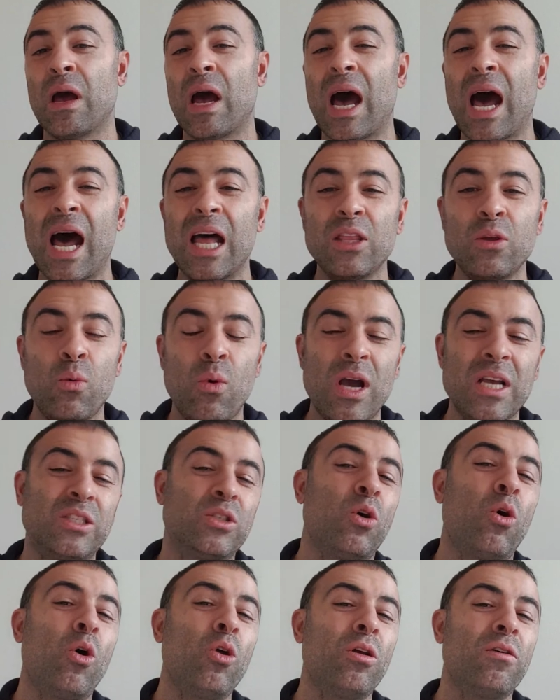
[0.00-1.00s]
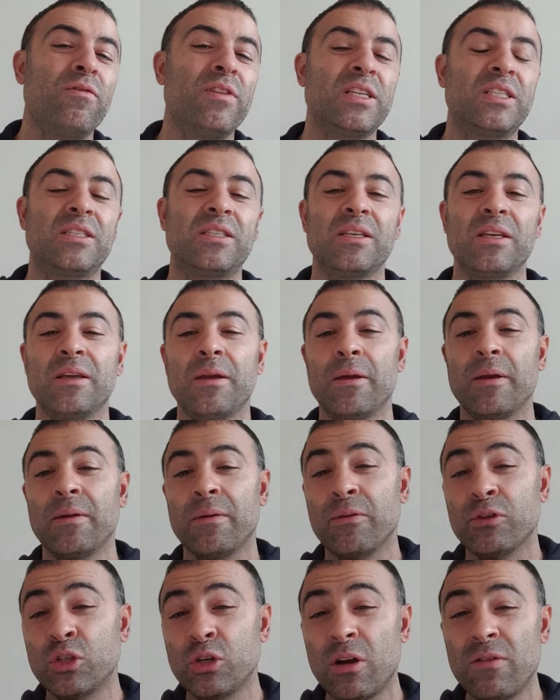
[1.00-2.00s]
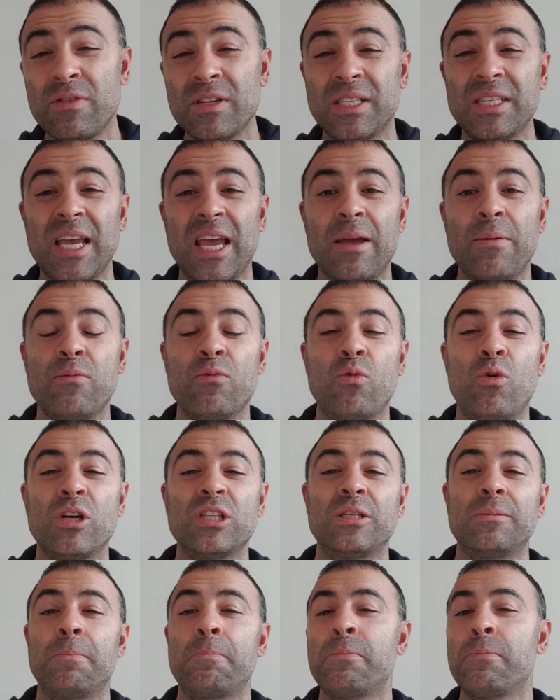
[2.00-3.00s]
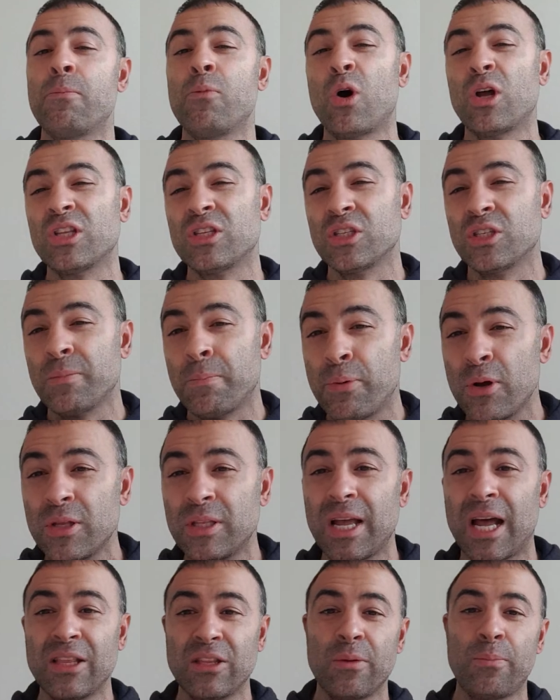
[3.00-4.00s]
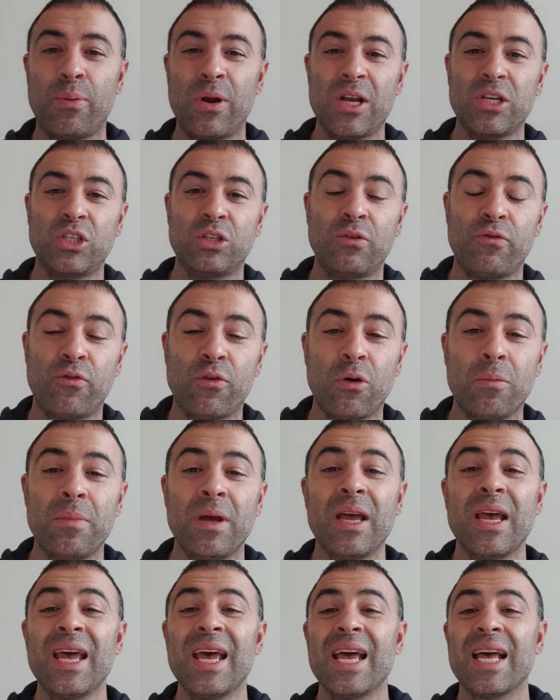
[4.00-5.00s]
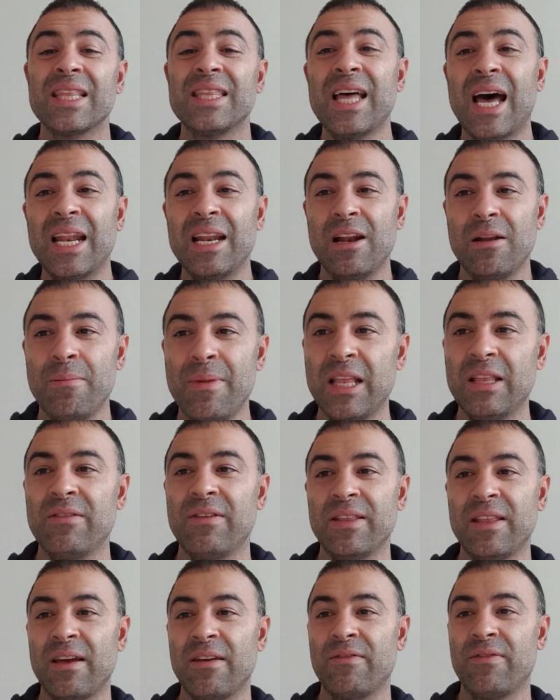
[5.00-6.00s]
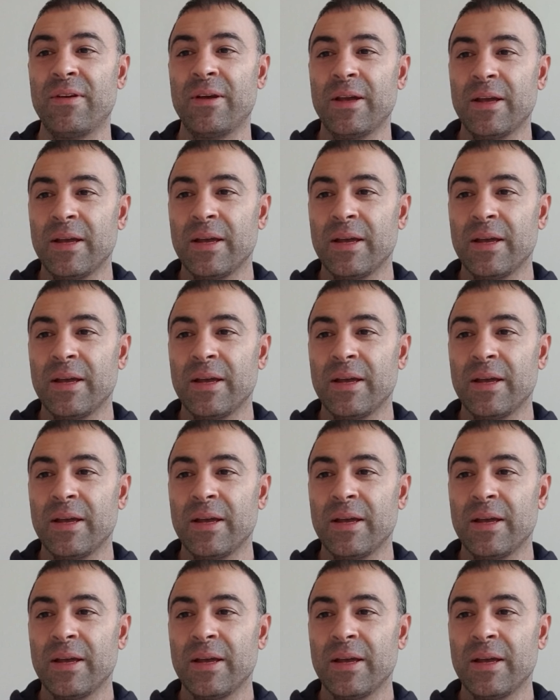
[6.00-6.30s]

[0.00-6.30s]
Otherwise all of his service game was put under pressure from Daniil Medvedev.